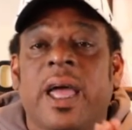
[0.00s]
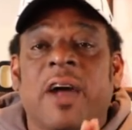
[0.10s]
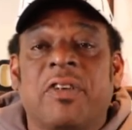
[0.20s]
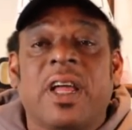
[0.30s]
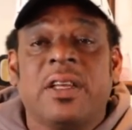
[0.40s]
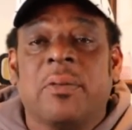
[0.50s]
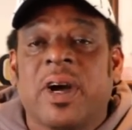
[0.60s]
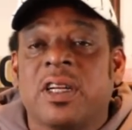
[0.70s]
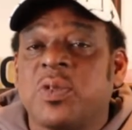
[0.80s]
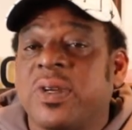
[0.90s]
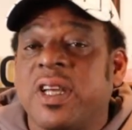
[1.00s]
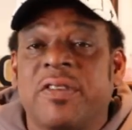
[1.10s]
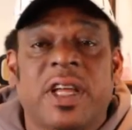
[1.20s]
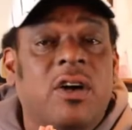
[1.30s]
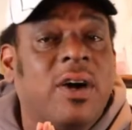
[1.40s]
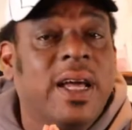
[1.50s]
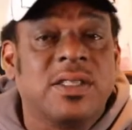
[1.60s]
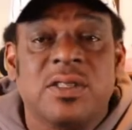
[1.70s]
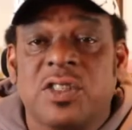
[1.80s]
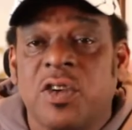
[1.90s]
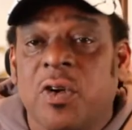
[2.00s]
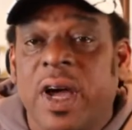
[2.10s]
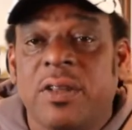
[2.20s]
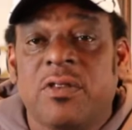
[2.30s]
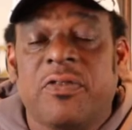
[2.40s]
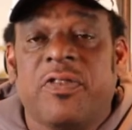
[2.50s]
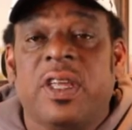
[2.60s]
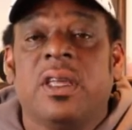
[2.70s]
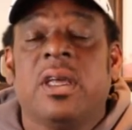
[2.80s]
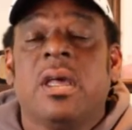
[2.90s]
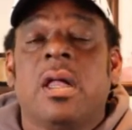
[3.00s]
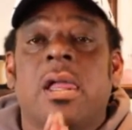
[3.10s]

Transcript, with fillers: Everyday American Express Everyday card has a zero annual fee